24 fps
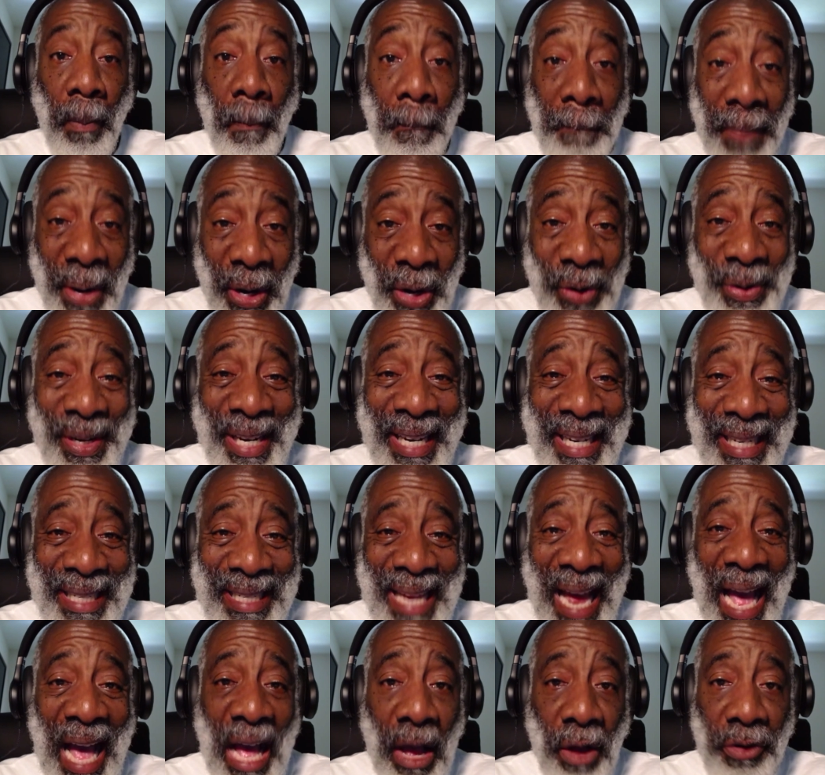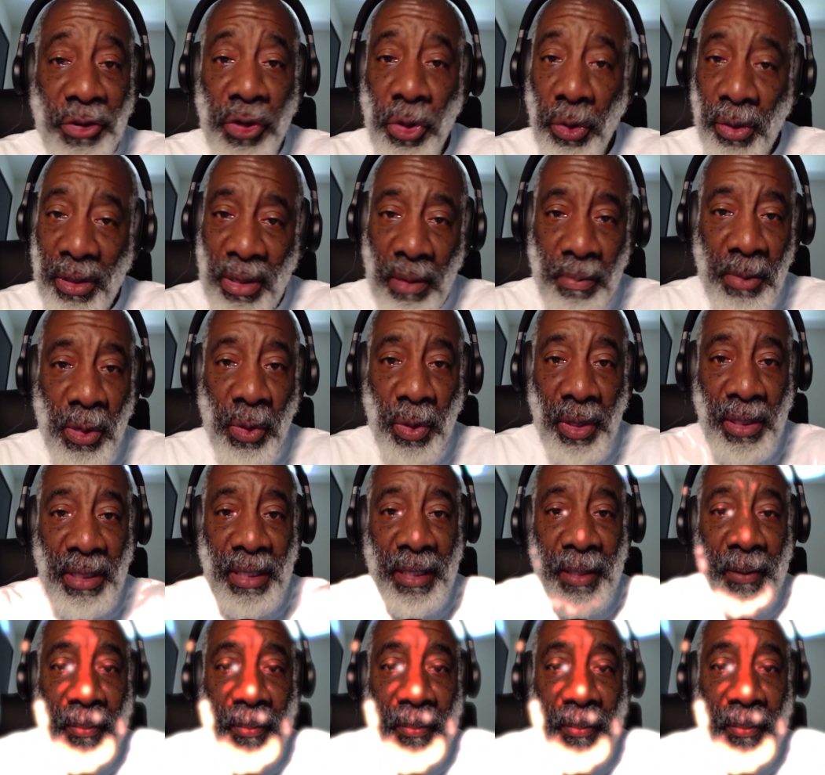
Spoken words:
burning down your community.